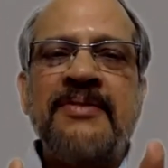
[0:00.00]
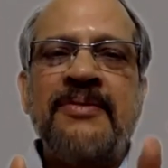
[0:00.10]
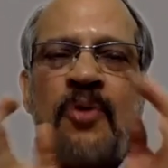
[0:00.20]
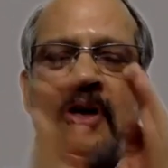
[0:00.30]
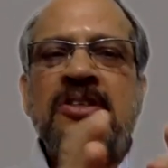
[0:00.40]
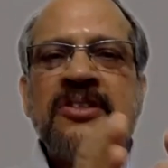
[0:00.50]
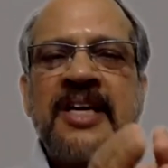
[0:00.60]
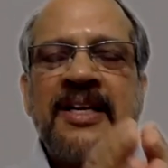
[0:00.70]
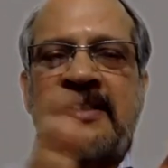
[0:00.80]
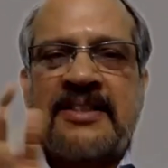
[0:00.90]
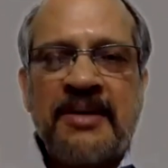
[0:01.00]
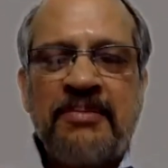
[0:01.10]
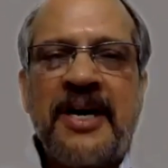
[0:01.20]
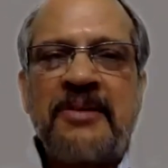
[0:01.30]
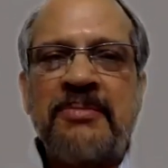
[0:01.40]
watertight
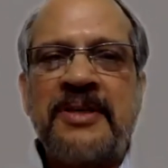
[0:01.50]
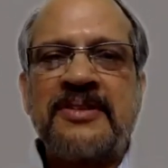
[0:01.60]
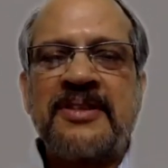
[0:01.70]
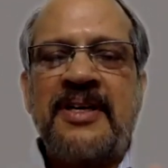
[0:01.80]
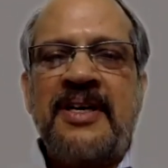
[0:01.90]
compartments.